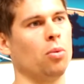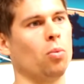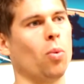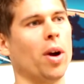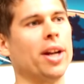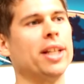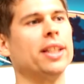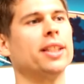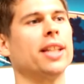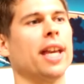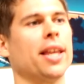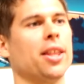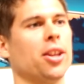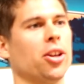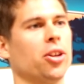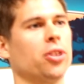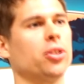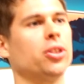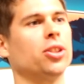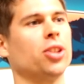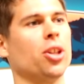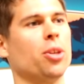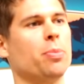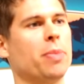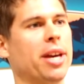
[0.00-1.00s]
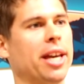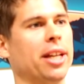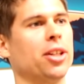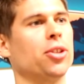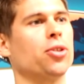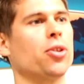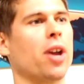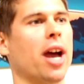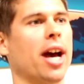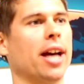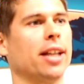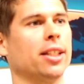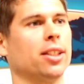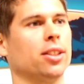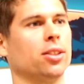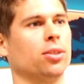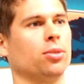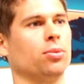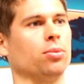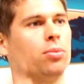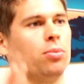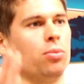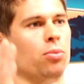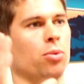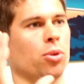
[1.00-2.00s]
When you say the consumer
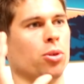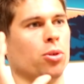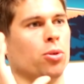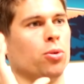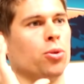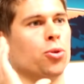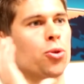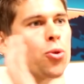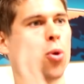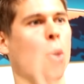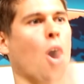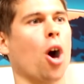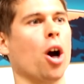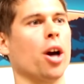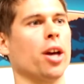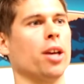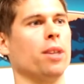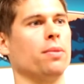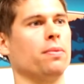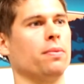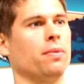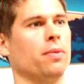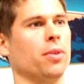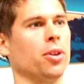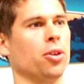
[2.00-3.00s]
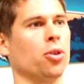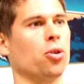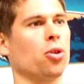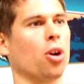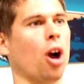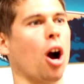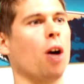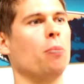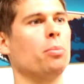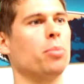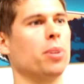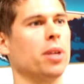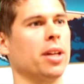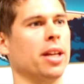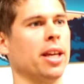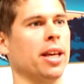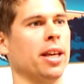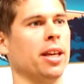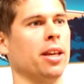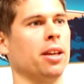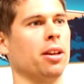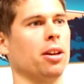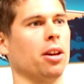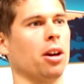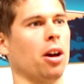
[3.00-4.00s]
interest will drive your
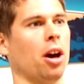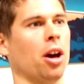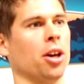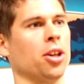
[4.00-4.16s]
company,